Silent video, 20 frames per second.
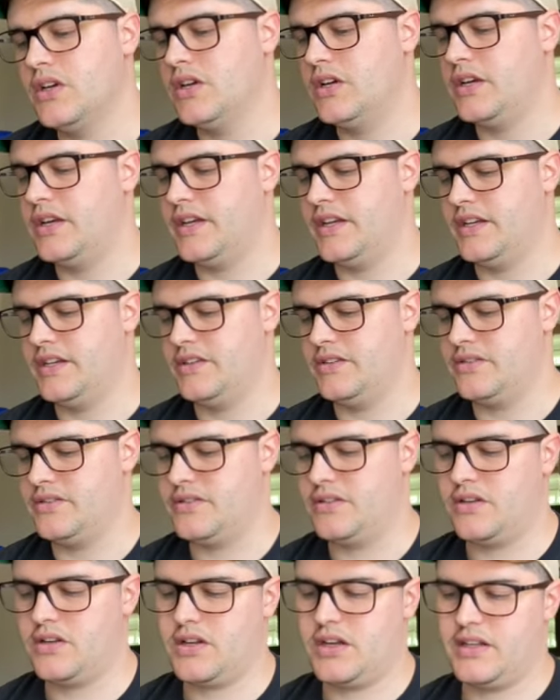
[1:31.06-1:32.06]
is
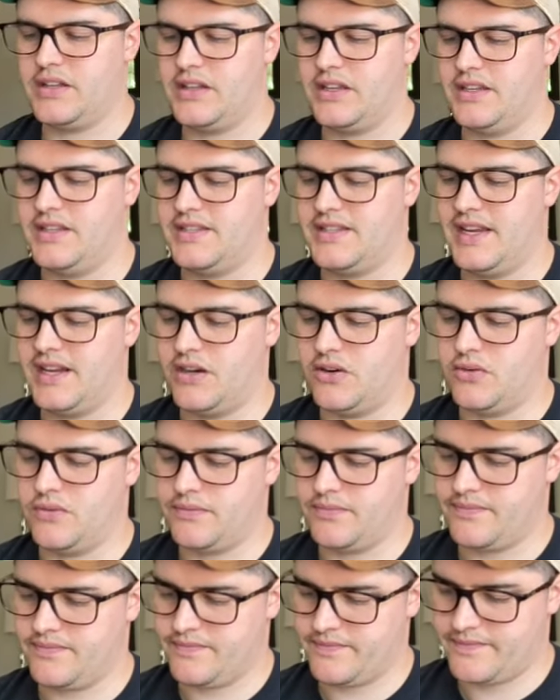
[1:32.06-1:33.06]
cut these out
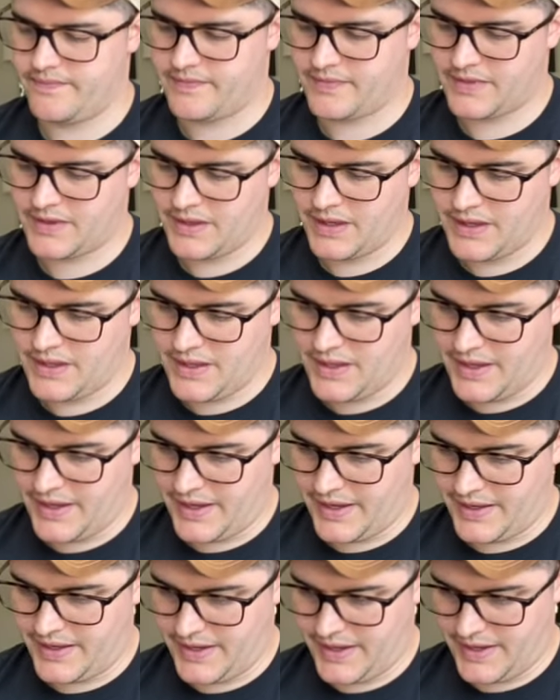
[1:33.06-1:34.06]

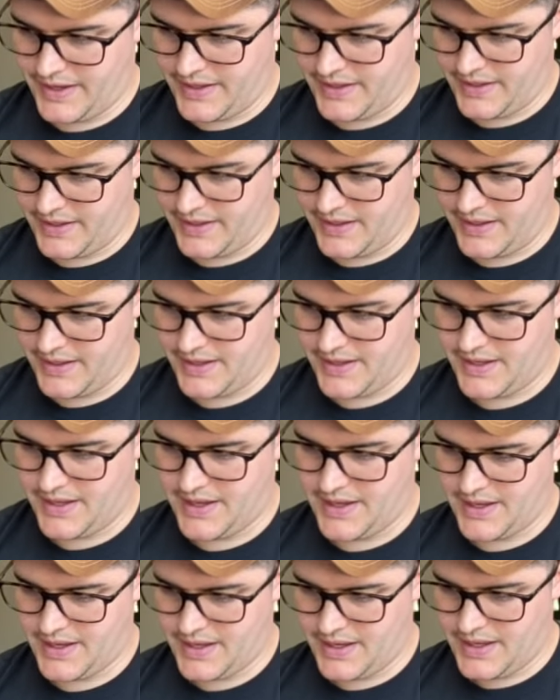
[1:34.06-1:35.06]
and then
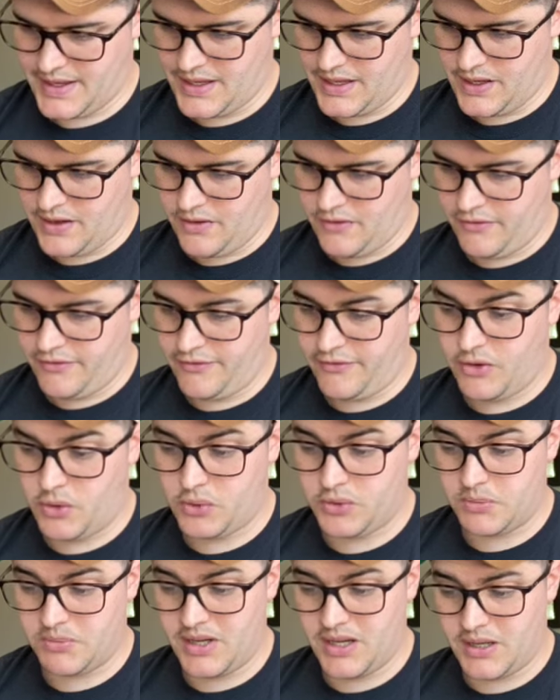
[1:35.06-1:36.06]
fold
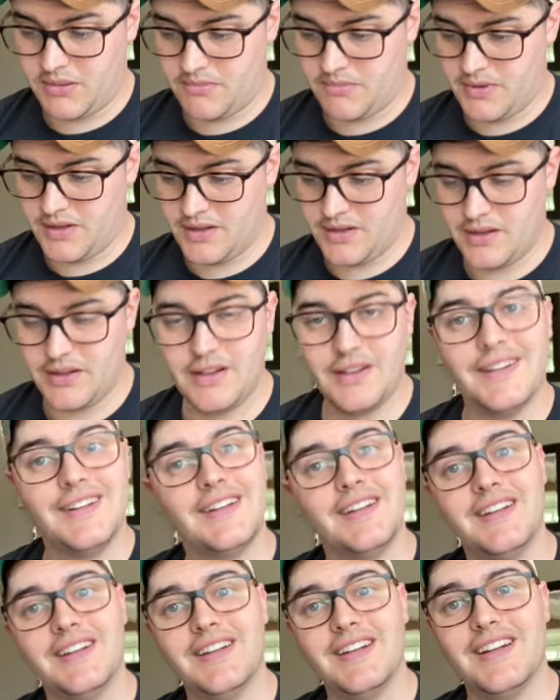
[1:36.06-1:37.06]
them up,
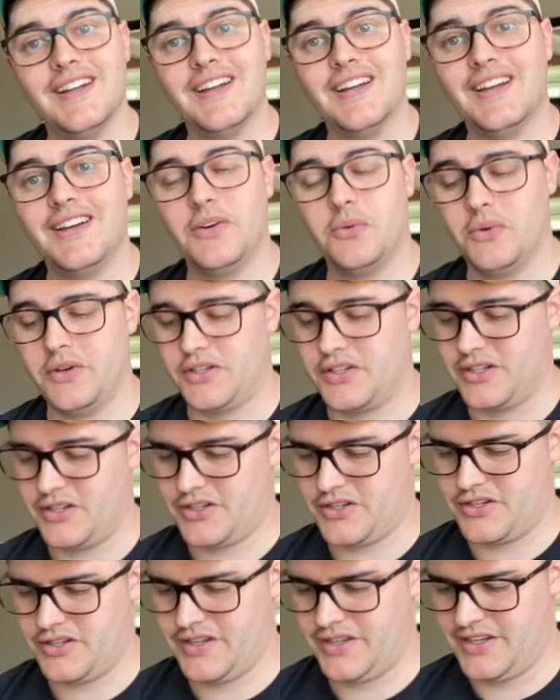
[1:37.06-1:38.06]
which I'll
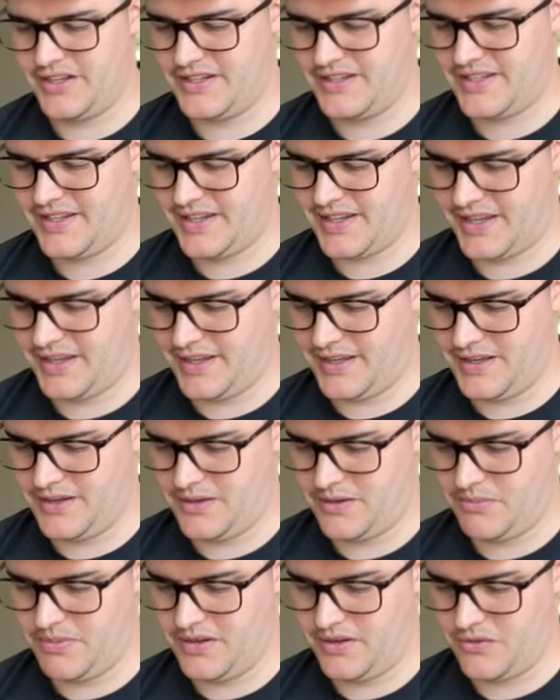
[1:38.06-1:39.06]
show you in a second, and it'll
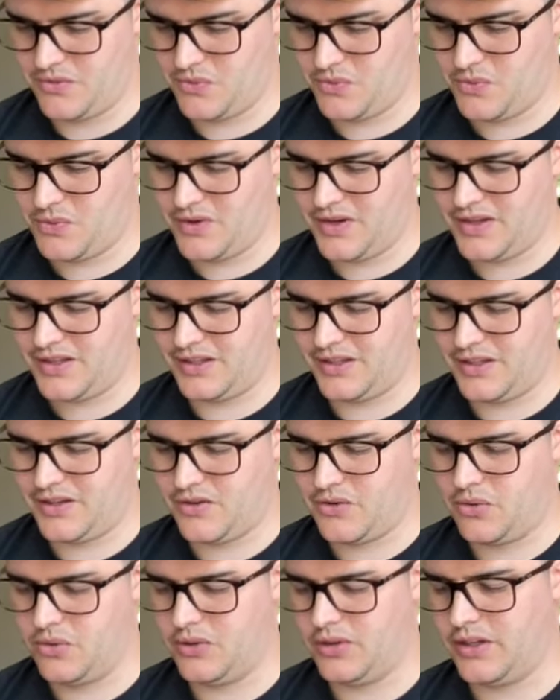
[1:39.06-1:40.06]
be a really
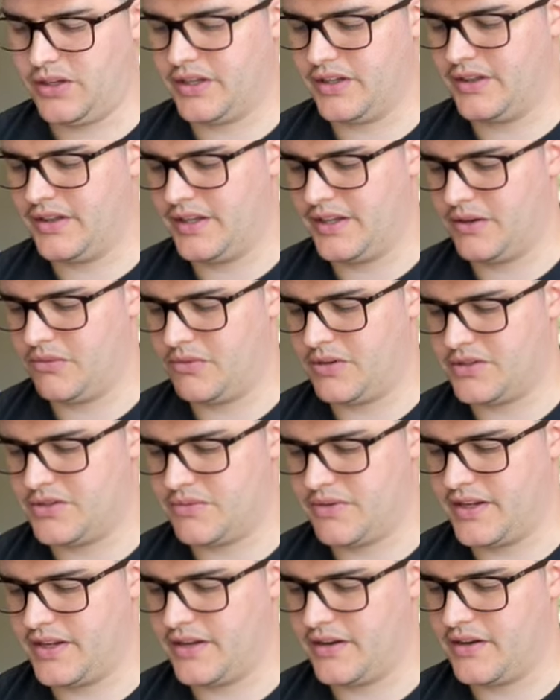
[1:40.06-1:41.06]
cool looking thing once we
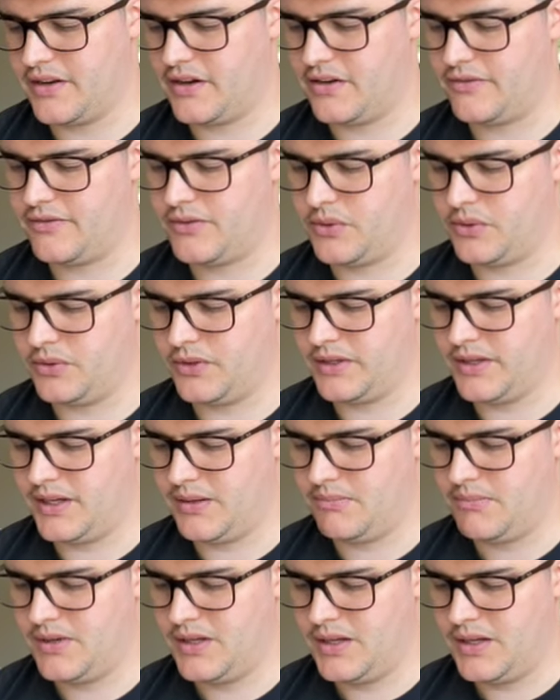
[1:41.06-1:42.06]
get it all folded up.